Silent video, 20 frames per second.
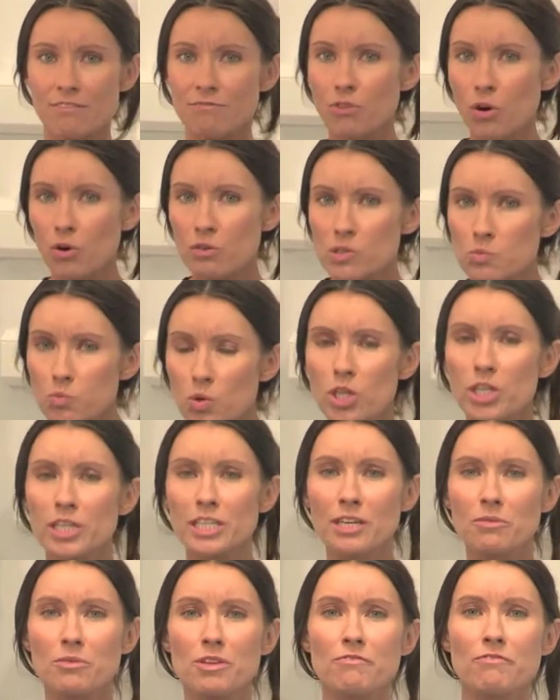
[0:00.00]
involves
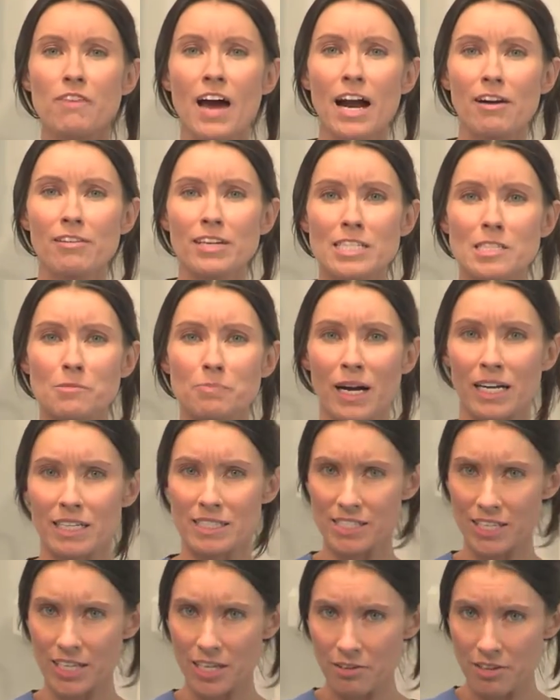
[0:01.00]
working with various
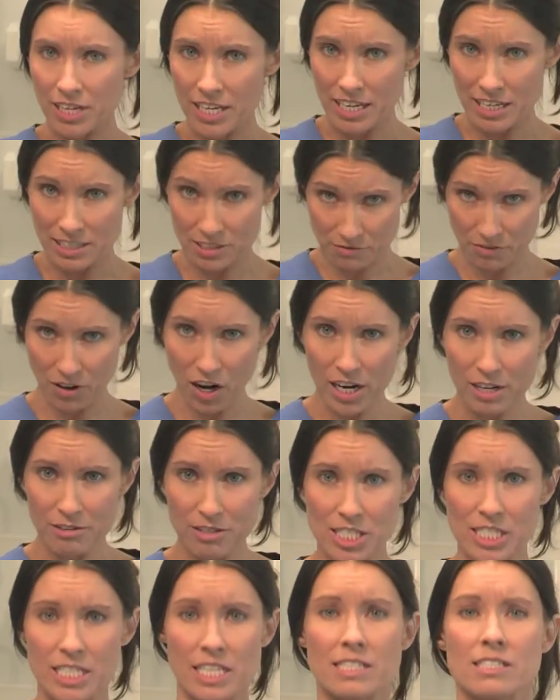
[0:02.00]
bacteria and
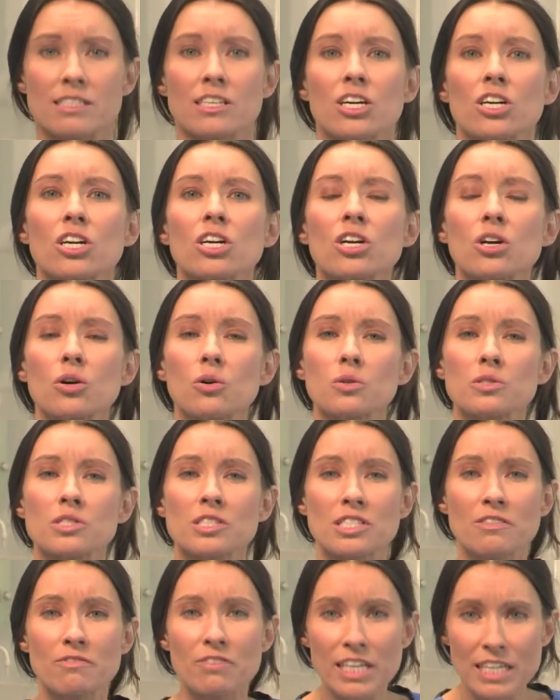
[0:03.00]
viruses that can cause
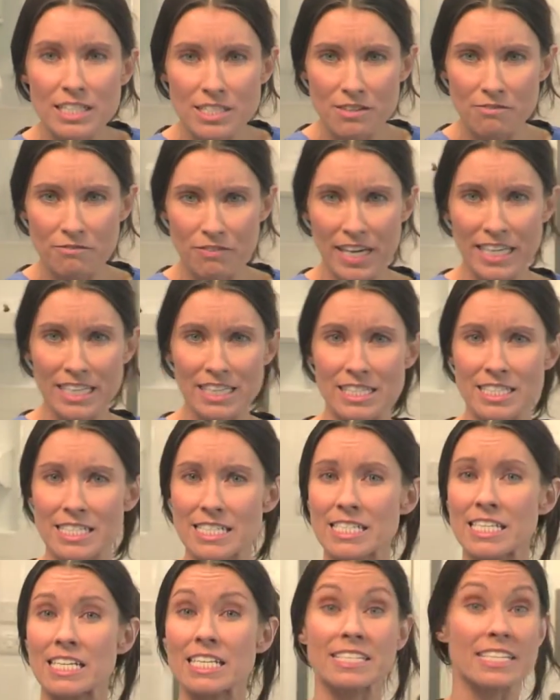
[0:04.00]
severe to fatal
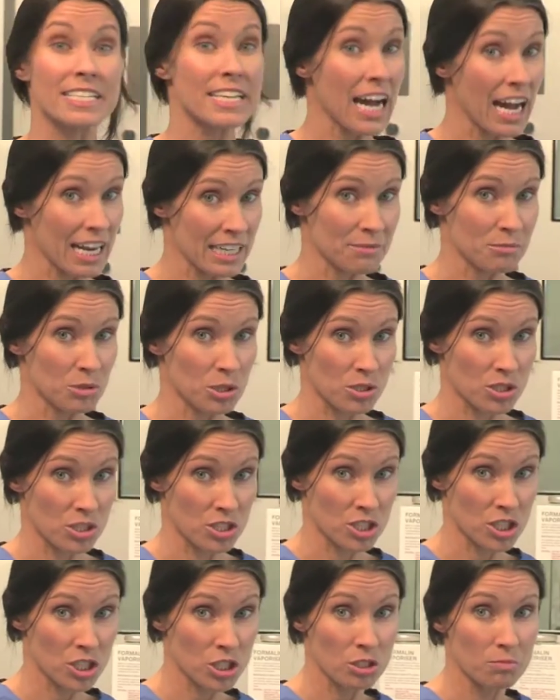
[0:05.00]
disease in animals
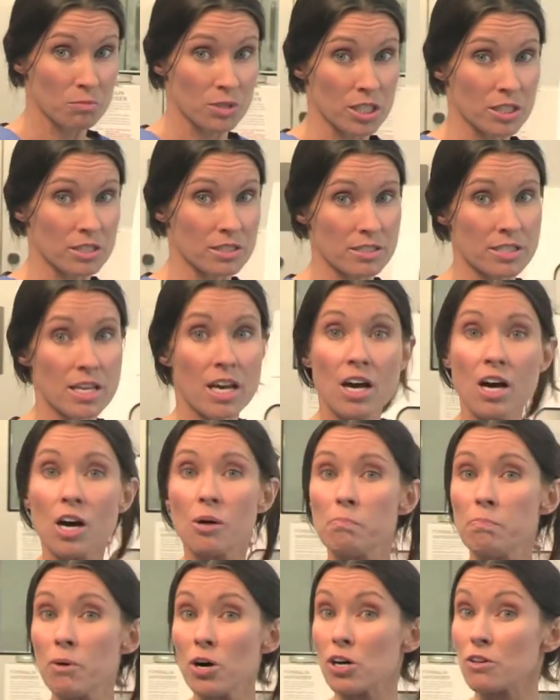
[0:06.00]
and humans,
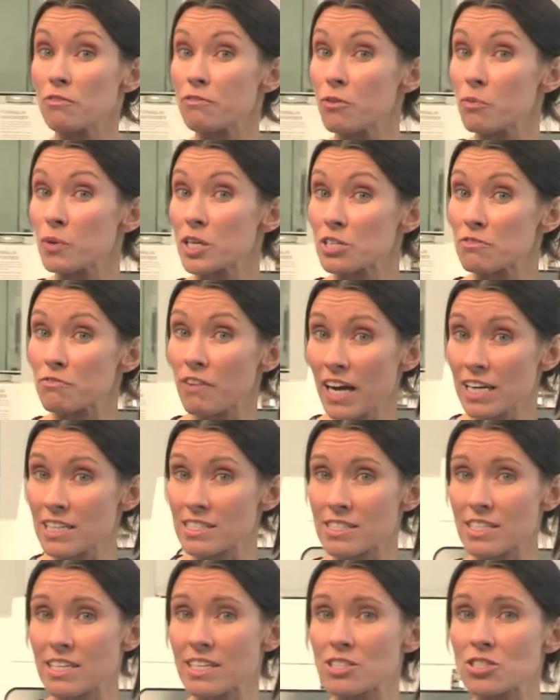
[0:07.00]
but for which
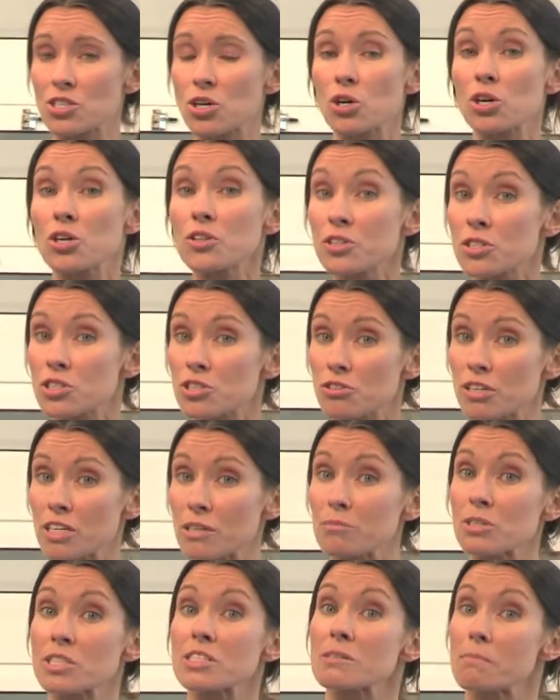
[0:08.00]
vaccines or other
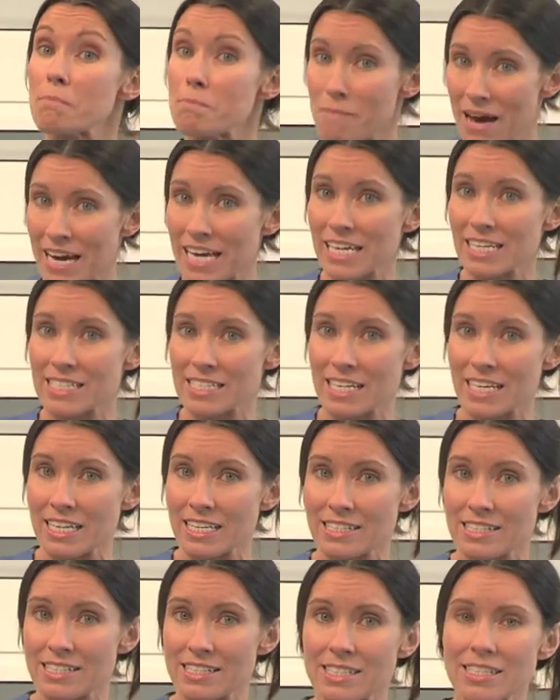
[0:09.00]
treatments may
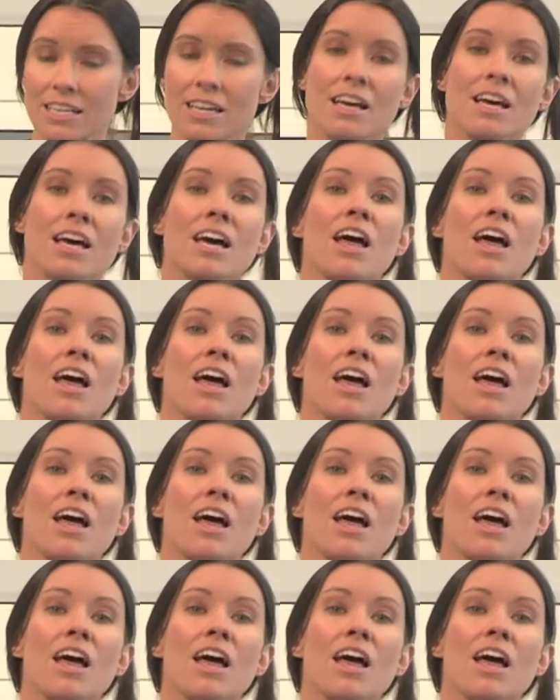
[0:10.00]
exist.